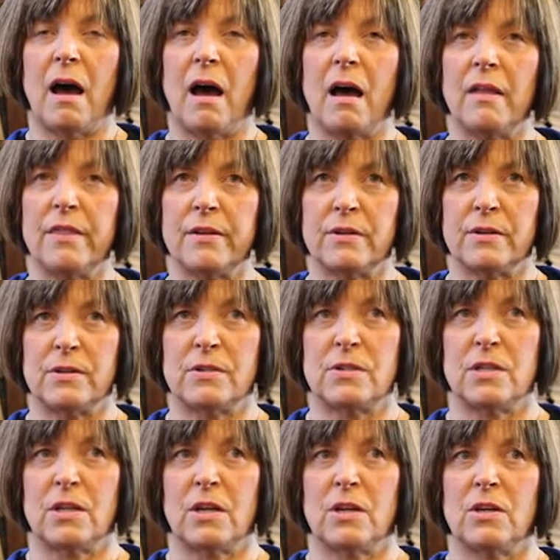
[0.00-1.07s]

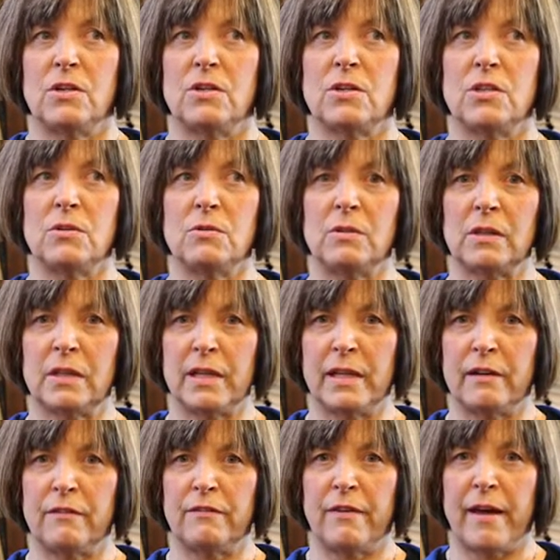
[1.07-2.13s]
others to
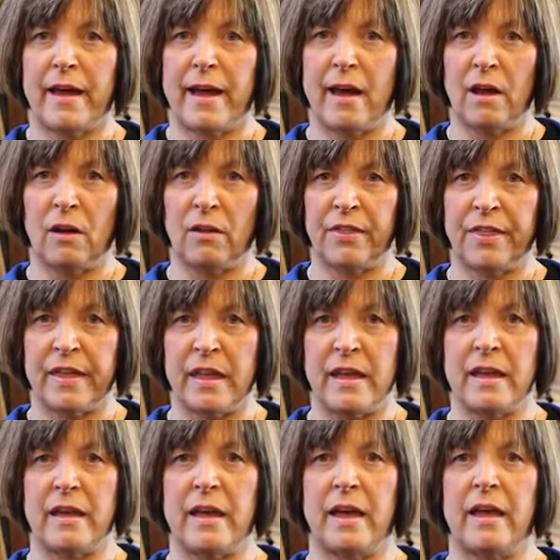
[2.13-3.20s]
live
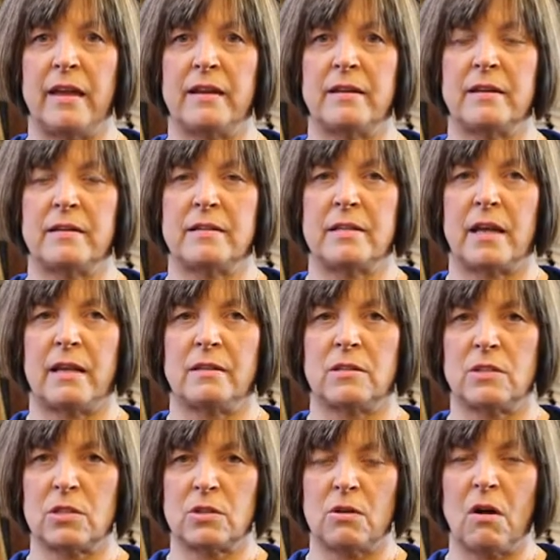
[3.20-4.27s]
healthy
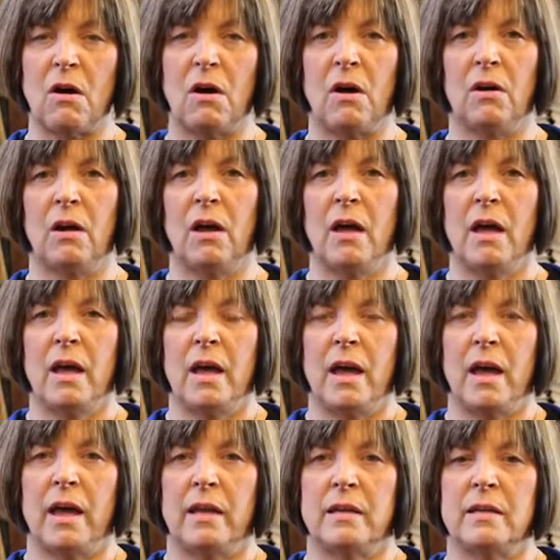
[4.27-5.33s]
and strong
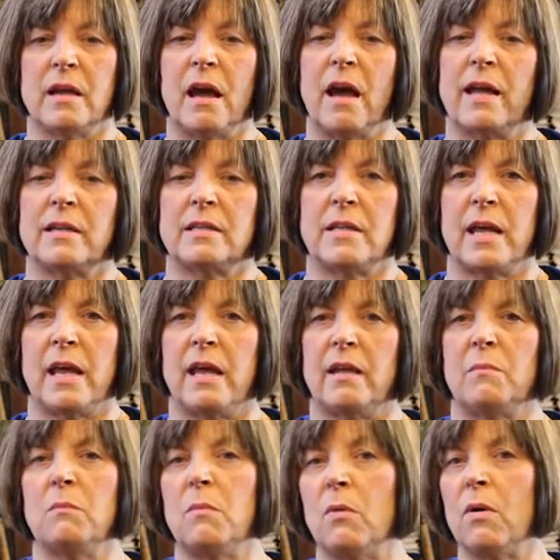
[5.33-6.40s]
and not
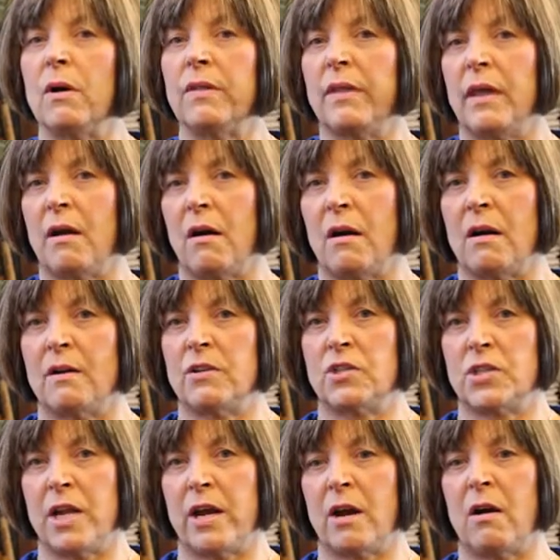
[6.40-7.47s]
take more than our
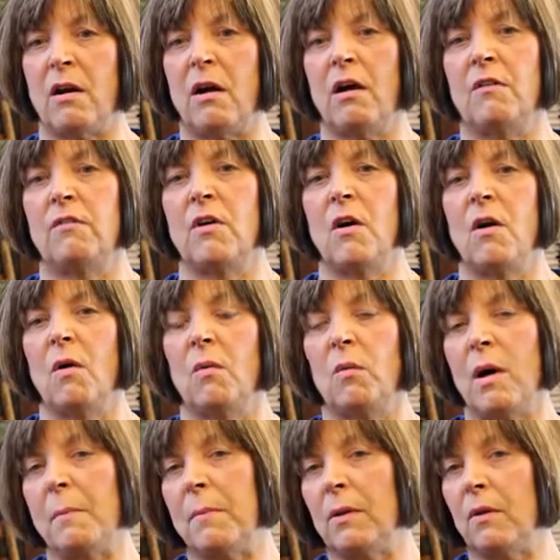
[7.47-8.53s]
share of
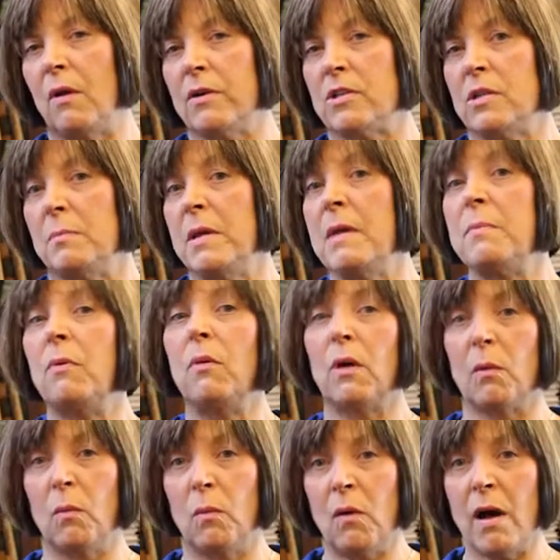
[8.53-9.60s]
what belongs to people,
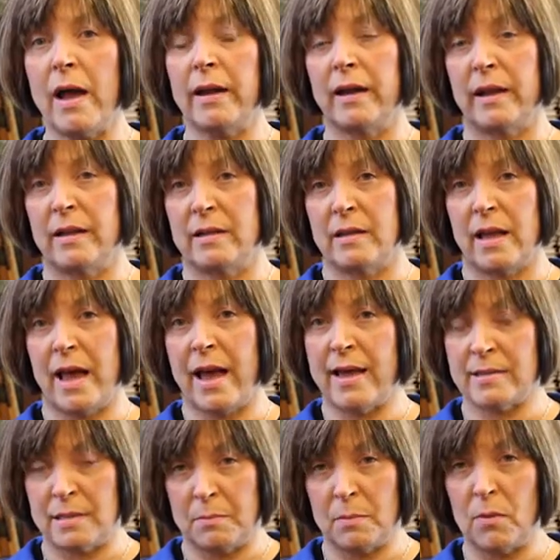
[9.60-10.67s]
or what,
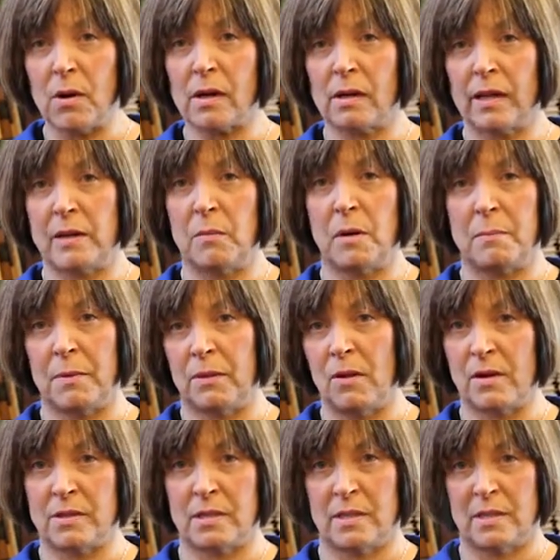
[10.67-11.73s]
as importantly, what
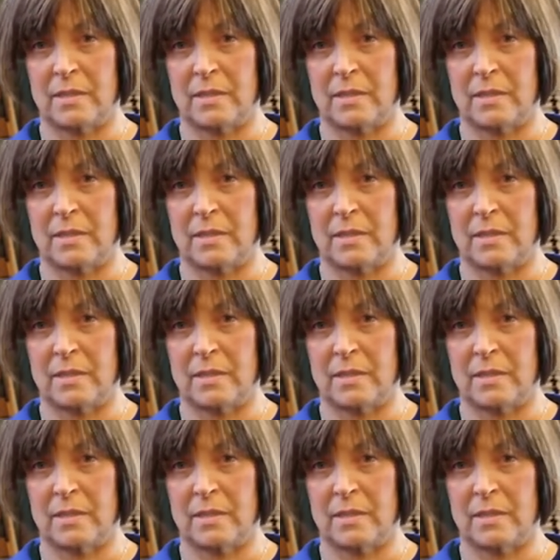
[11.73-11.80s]
belongs